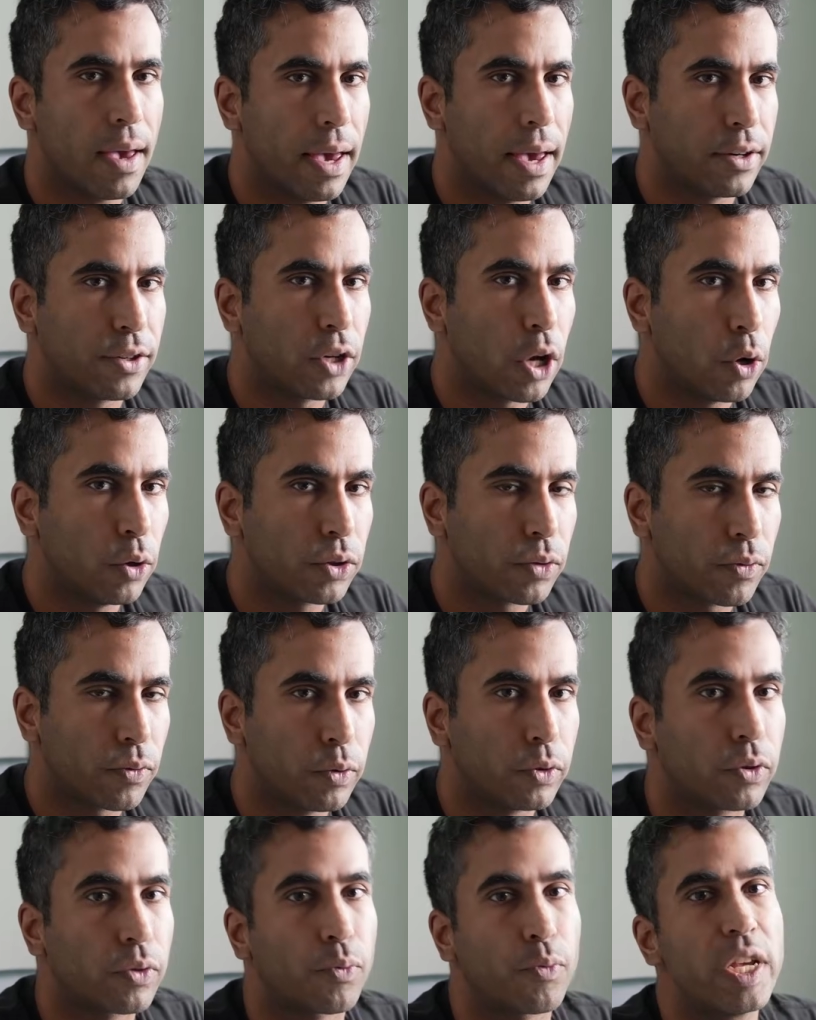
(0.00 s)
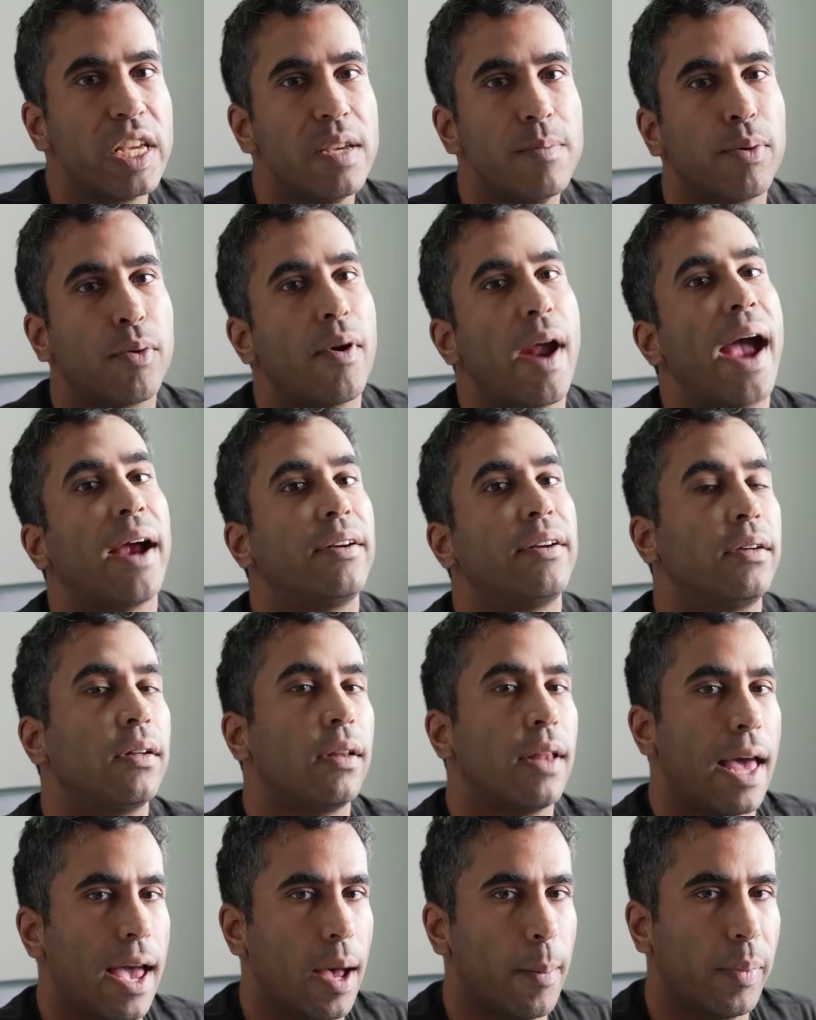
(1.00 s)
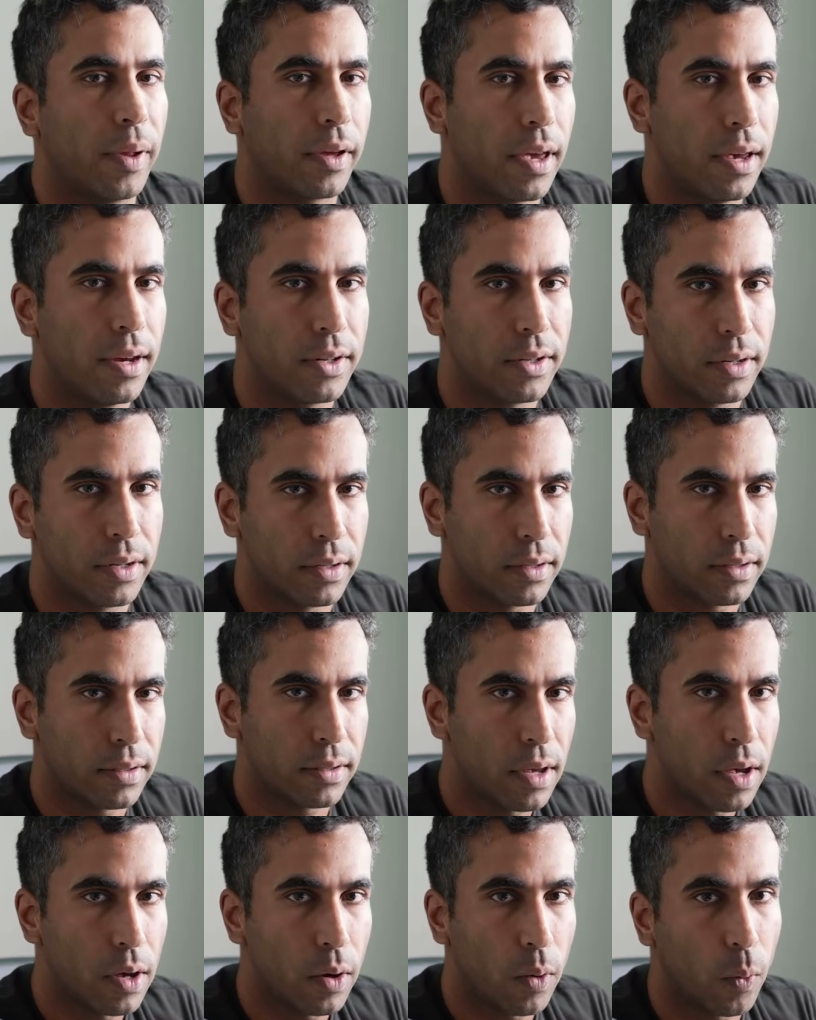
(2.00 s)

and go through 3 practical applications.